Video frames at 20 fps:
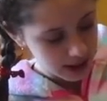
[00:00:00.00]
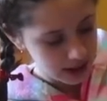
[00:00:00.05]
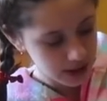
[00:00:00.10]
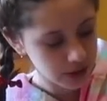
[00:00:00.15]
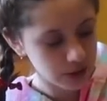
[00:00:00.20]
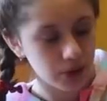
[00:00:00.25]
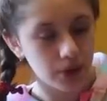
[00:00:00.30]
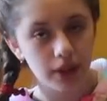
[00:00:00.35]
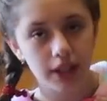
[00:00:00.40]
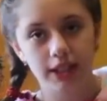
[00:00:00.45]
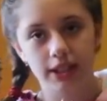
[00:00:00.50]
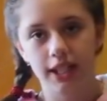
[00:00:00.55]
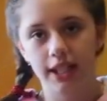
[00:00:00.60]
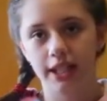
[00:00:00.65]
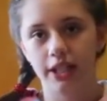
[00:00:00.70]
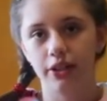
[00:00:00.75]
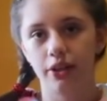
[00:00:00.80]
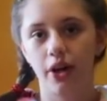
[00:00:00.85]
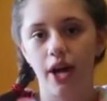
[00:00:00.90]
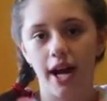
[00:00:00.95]
So cool, and
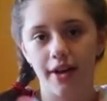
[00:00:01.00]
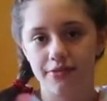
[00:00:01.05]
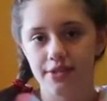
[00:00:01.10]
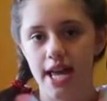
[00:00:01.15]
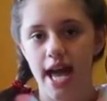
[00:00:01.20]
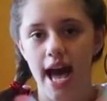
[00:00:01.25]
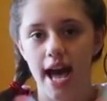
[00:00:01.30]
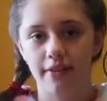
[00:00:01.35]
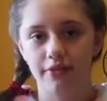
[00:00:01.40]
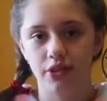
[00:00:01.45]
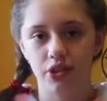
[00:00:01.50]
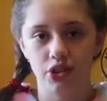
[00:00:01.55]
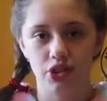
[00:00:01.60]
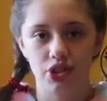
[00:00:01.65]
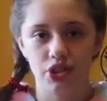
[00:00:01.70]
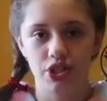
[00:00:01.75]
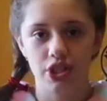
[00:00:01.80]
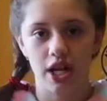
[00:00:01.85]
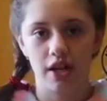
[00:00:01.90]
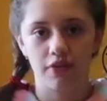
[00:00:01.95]
like you don't have to have your
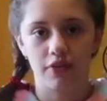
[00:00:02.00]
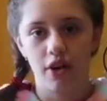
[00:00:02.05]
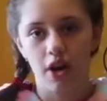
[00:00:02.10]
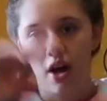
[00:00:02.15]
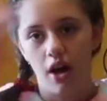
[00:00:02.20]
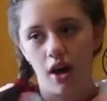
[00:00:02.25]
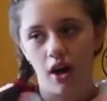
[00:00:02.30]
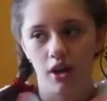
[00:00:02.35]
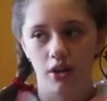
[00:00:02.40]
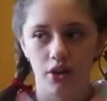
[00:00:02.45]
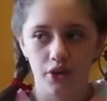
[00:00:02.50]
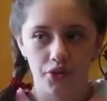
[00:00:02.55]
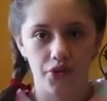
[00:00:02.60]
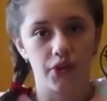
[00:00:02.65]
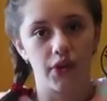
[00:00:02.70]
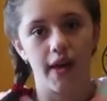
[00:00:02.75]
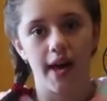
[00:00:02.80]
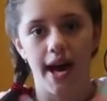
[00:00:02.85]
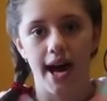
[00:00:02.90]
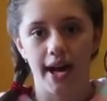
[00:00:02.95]
stuff all
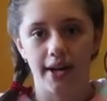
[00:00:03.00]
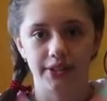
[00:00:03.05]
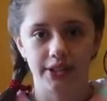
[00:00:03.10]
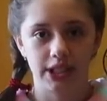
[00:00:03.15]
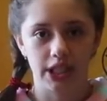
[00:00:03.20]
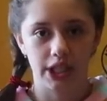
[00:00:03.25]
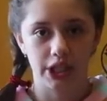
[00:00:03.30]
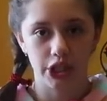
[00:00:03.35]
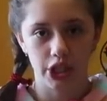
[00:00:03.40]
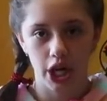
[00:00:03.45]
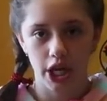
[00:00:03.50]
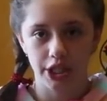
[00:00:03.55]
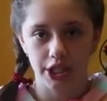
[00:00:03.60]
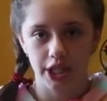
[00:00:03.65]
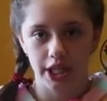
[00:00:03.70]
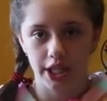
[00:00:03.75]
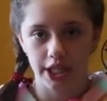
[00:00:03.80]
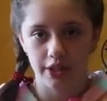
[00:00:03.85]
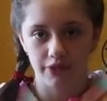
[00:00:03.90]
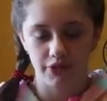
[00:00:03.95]
over the house like
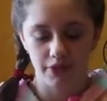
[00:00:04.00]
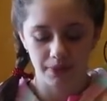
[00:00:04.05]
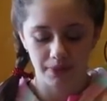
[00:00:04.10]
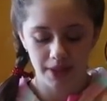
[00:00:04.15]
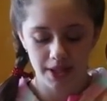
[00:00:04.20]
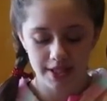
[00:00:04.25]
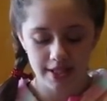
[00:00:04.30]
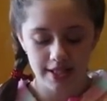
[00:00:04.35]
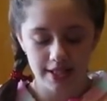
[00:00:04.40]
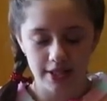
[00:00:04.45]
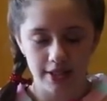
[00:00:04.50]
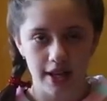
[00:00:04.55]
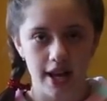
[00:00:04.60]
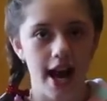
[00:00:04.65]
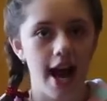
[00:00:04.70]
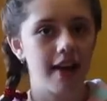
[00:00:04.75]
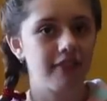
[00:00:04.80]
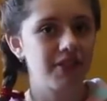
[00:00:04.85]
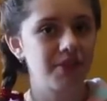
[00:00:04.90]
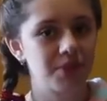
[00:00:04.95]
charging in different places. You can
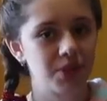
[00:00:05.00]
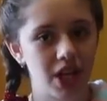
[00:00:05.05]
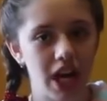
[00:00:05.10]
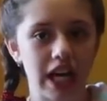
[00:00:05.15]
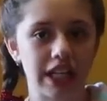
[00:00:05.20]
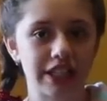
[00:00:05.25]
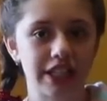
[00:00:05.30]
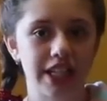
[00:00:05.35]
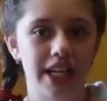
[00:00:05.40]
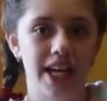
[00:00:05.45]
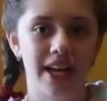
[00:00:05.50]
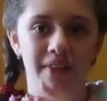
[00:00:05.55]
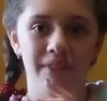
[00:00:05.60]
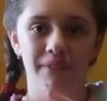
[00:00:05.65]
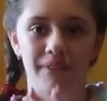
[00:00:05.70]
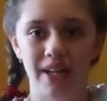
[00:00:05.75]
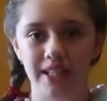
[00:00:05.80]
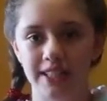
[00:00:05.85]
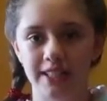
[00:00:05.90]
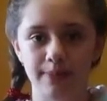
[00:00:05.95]
have them charging
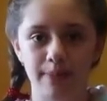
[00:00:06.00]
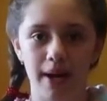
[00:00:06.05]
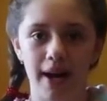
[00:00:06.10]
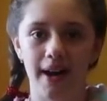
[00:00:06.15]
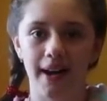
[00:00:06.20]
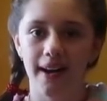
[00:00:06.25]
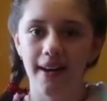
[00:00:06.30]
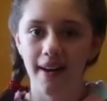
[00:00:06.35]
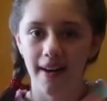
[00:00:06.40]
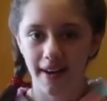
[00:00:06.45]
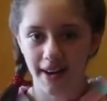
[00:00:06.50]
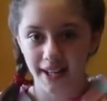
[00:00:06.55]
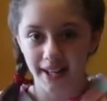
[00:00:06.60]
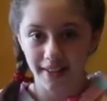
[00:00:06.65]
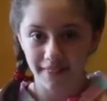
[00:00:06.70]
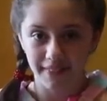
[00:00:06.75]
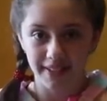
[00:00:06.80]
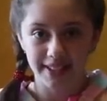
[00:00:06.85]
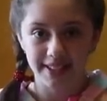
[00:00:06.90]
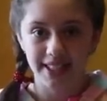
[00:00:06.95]
in one spot all
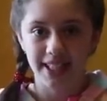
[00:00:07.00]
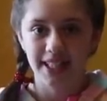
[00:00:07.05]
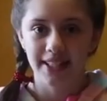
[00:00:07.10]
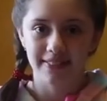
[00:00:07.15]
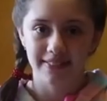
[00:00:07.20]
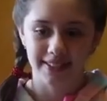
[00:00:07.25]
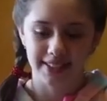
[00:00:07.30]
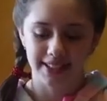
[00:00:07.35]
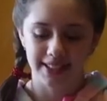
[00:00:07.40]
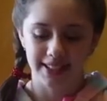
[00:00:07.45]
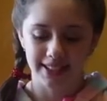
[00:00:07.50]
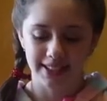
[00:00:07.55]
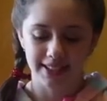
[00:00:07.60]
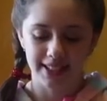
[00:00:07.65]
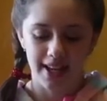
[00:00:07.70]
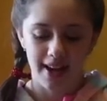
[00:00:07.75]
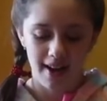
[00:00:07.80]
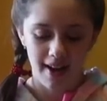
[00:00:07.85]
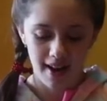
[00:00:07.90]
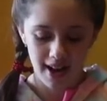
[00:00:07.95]
at once, which is
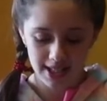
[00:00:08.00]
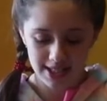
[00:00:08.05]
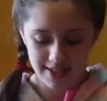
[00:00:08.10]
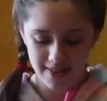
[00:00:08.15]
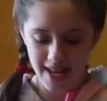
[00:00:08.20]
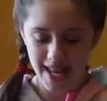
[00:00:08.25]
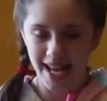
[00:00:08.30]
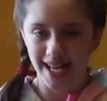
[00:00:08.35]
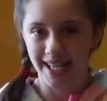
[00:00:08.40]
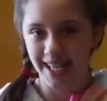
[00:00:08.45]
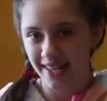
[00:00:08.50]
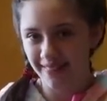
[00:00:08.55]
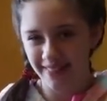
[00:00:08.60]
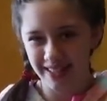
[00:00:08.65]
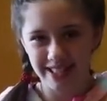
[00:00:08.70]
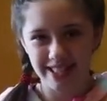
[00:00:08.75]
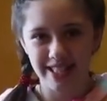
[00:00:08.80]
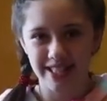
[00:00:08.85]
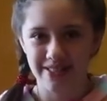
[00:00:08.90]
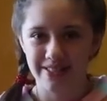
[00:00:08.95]
awesome, and I can't
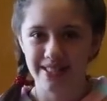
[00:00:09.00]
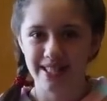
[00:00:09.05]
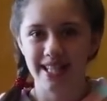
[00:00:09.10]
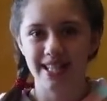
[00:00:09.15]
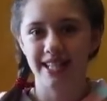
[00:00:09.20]
wait to use